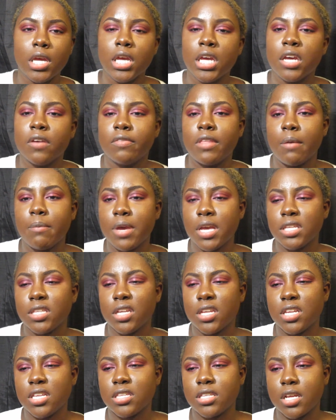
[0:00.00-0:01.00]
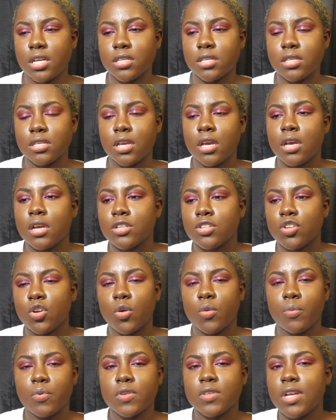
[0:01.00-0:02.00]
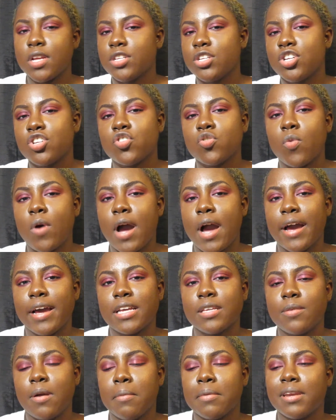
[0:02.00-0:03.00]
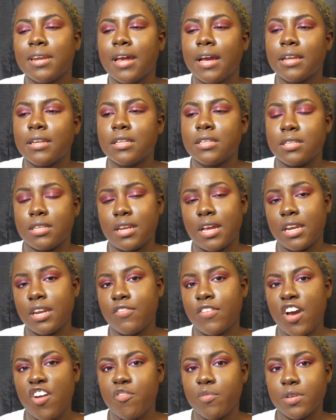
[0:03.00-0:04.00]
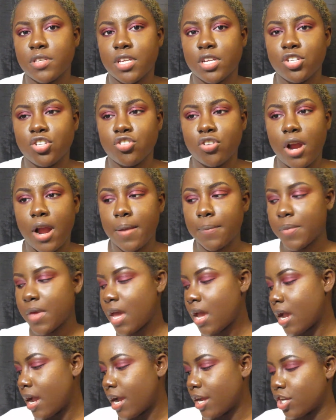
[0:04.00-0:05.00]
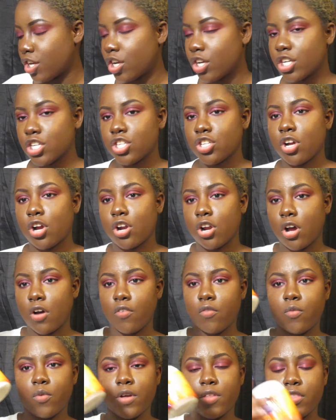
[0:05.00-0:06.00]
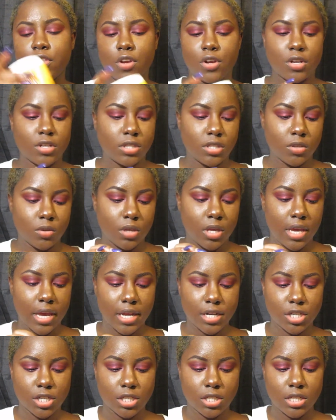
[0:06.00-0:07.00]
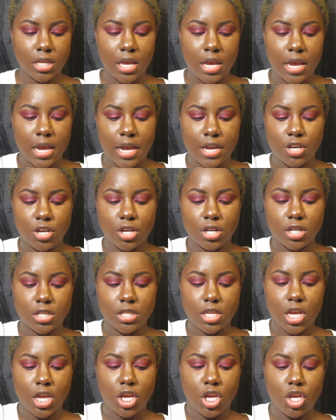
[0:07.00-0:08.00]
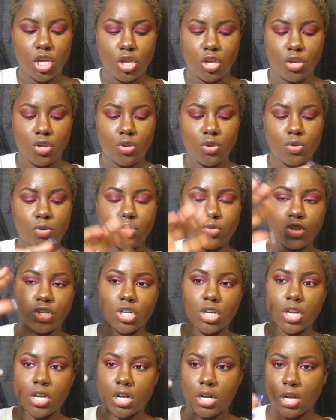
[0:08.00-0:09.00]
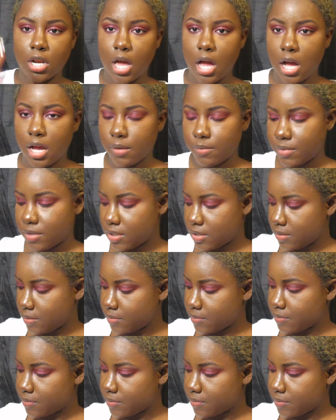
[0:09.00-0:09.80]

if that makes any sense. So percentage wise, probably 90 to 95% dry. And you're going to start off with your silky edges, and you're going to take huge globs,